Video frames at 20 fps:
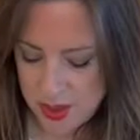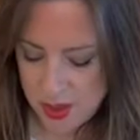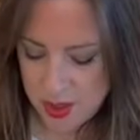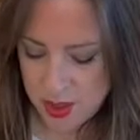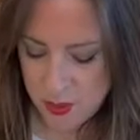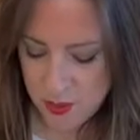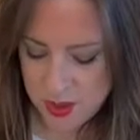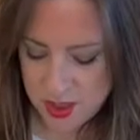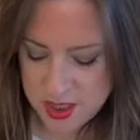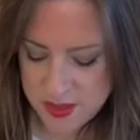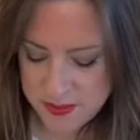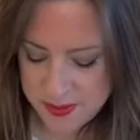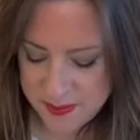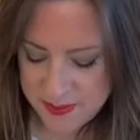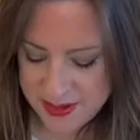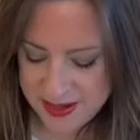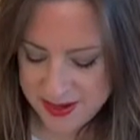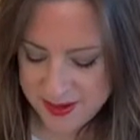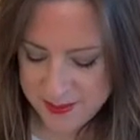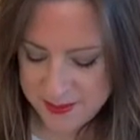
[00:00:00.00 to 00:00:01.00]
You want it to be
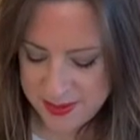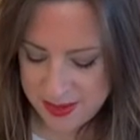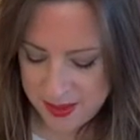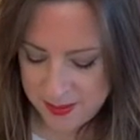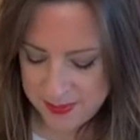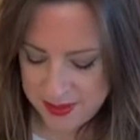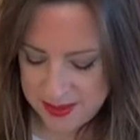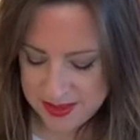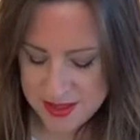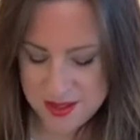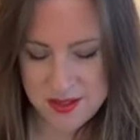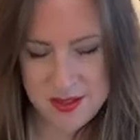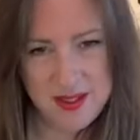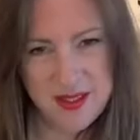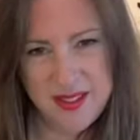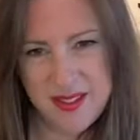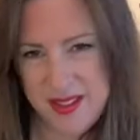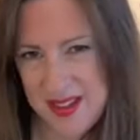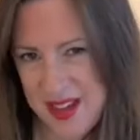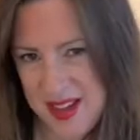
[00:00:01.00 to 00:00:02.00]
about 1 millimetre in
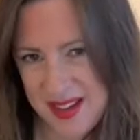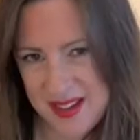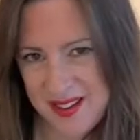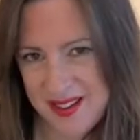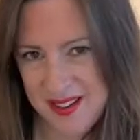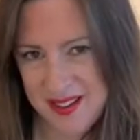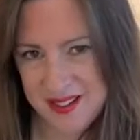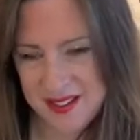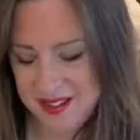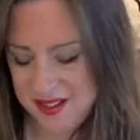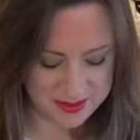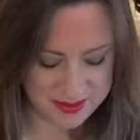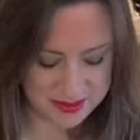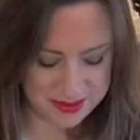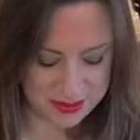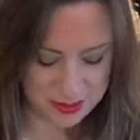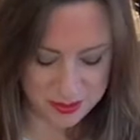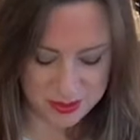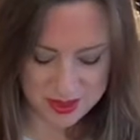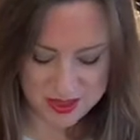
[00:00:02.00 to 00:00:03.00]
thickness.
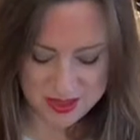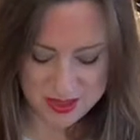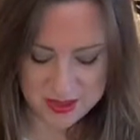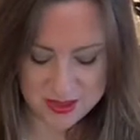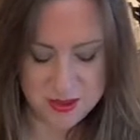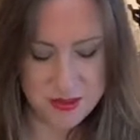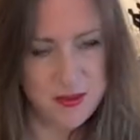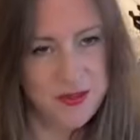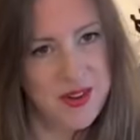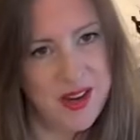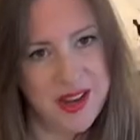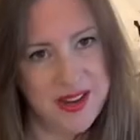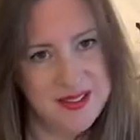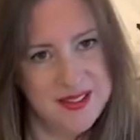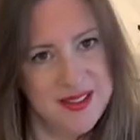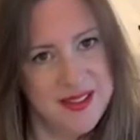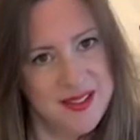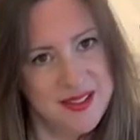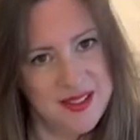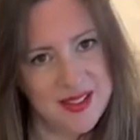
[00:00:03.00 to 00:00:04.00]
You want it sort of nice
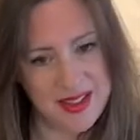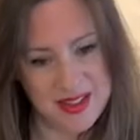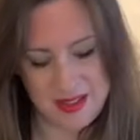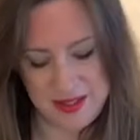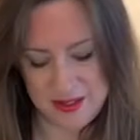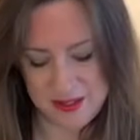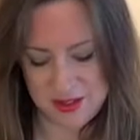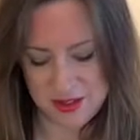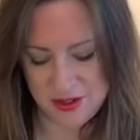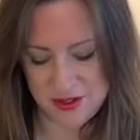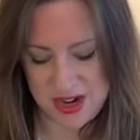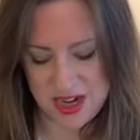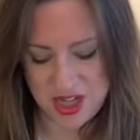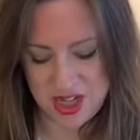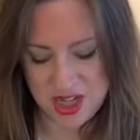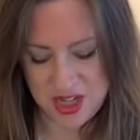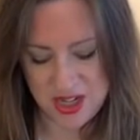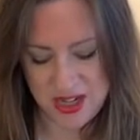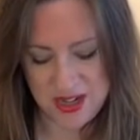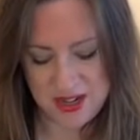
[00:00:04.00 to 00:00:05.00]
and thin and
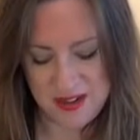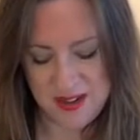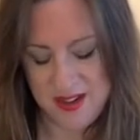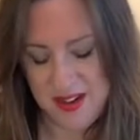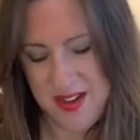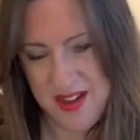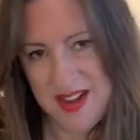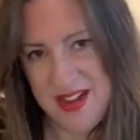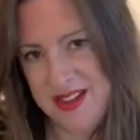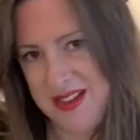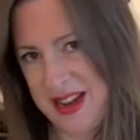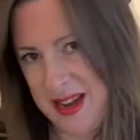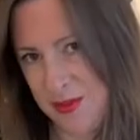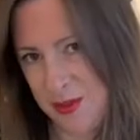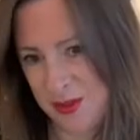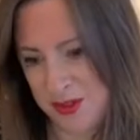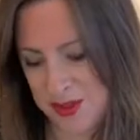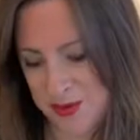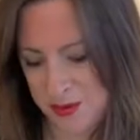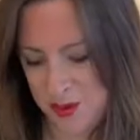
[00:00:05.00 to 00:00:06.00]
stretchy and able
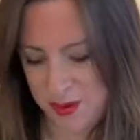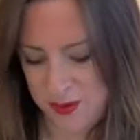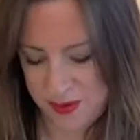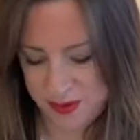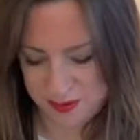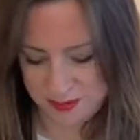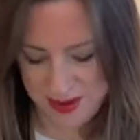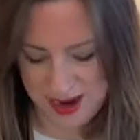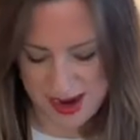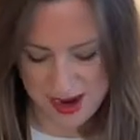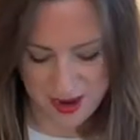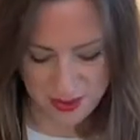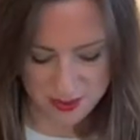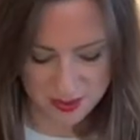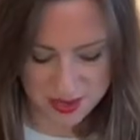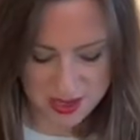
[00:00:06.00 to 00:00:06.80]
to move it around.